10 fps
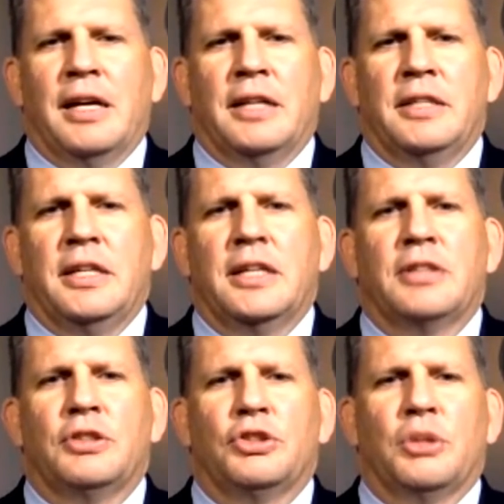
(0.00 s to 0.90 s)

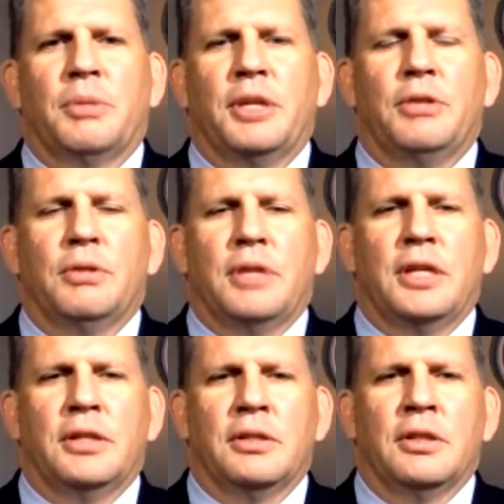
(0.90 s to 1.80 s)
idea to somebody who
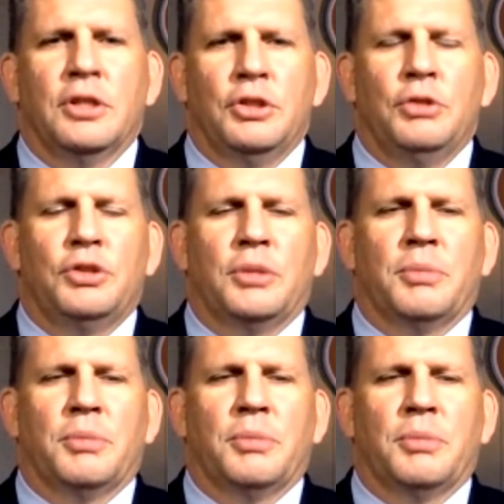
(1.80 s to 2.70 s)
can do
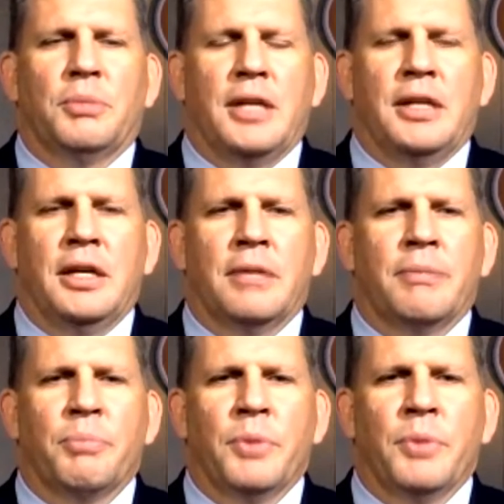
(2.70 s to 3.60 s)
something with idea,